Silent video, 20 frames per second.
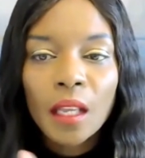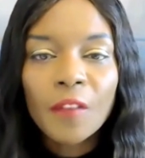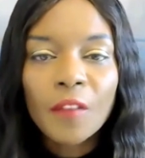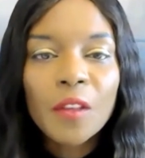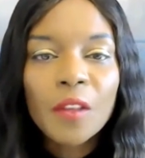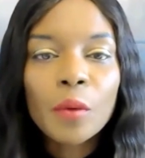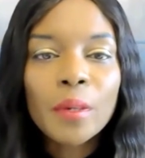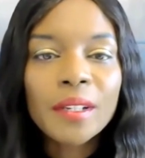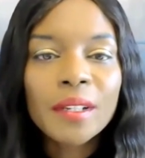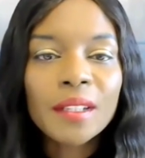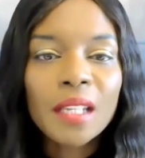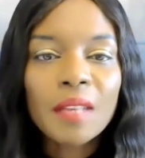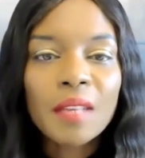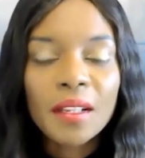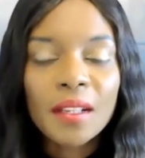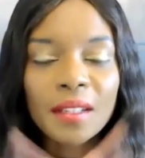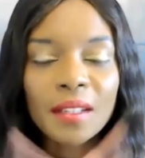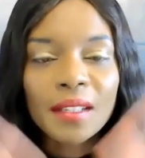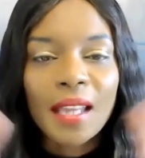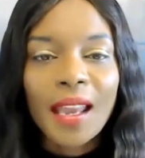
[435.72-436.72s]
If you receive
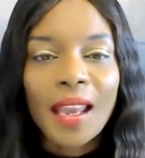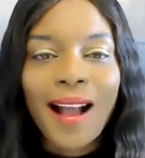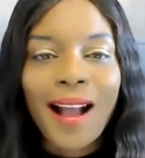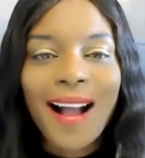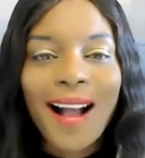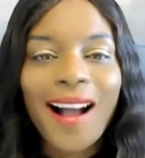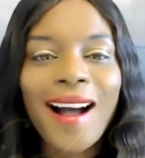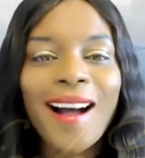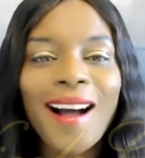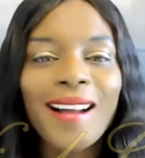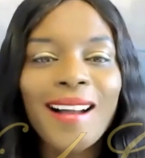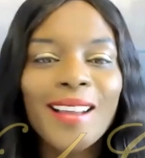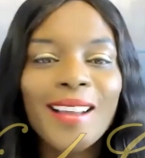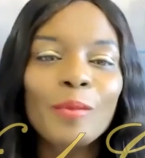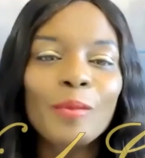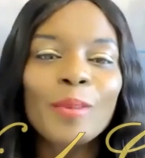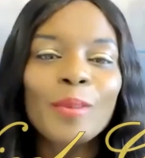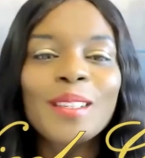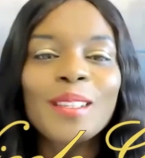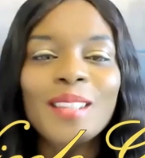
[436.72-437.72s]
it, say, I
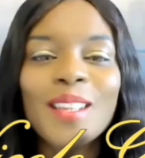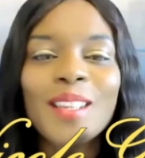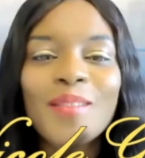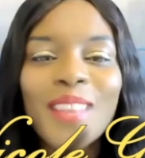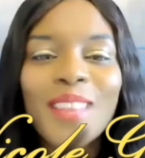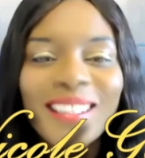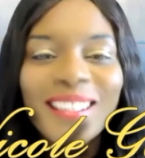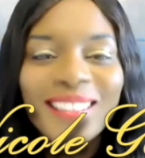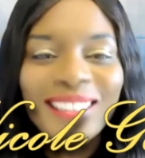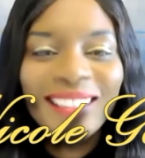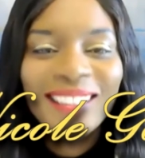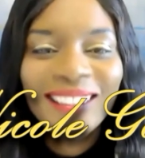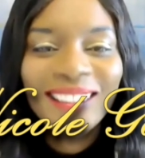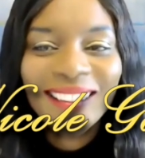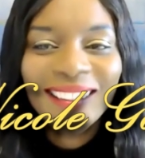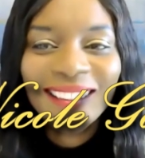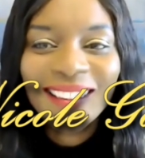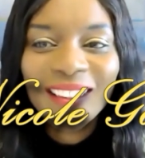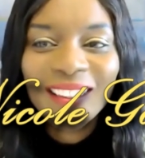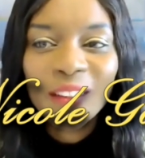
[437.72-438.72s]
receive
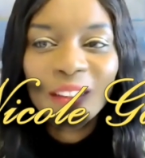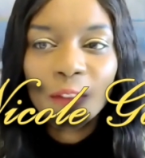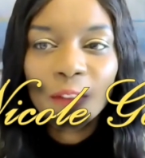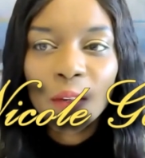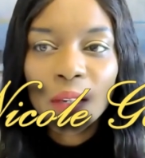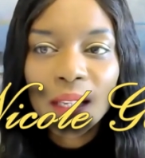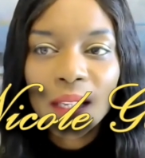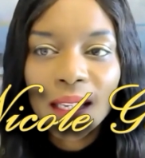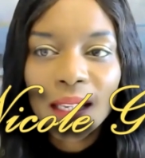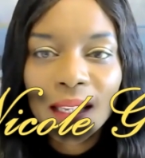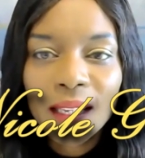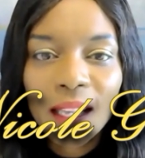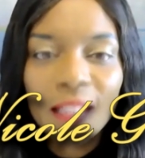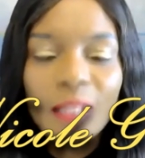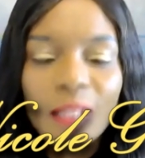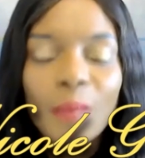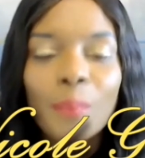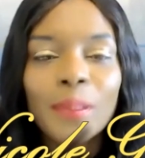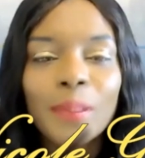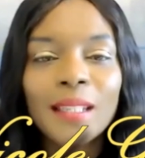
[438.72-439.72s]
it fully
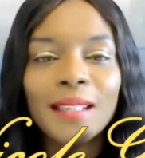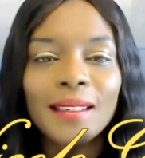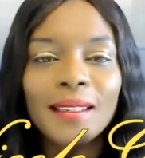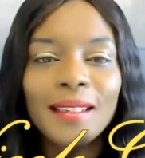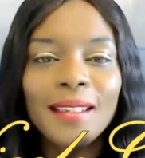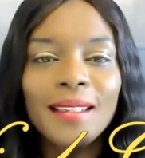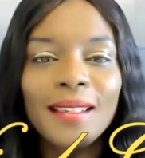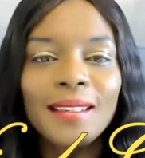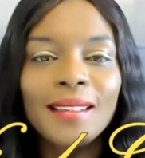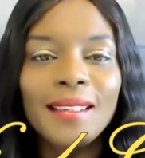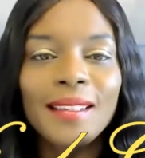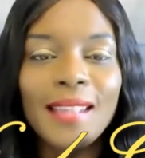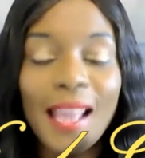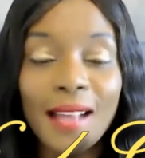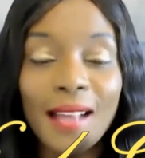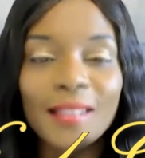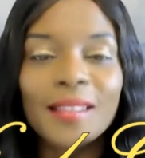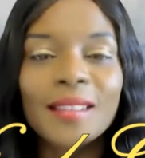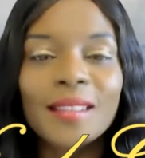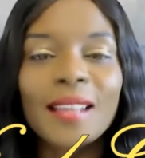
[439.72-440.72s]
and completely.
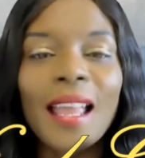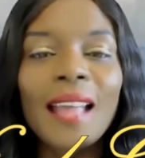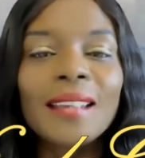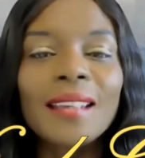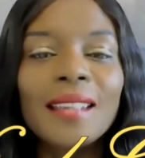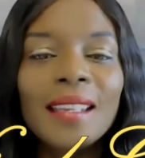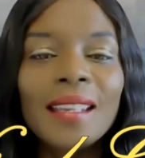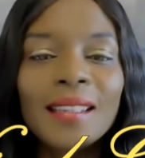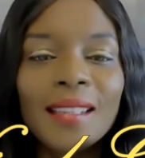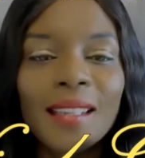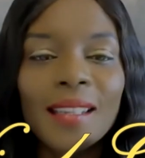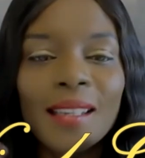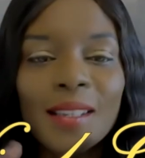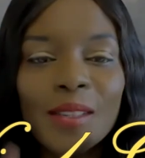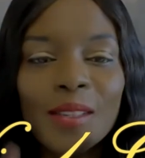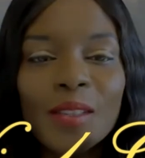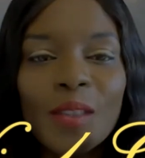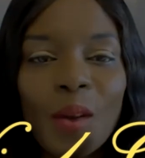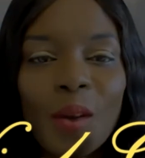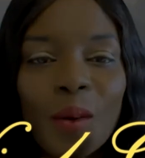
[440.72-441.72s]
Yes, and it
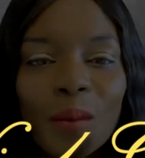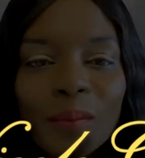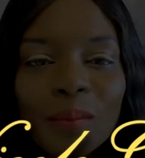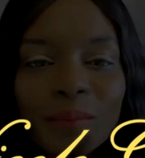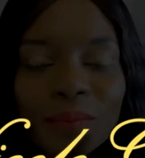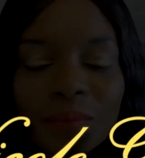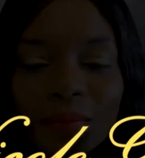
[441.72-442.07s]
is so.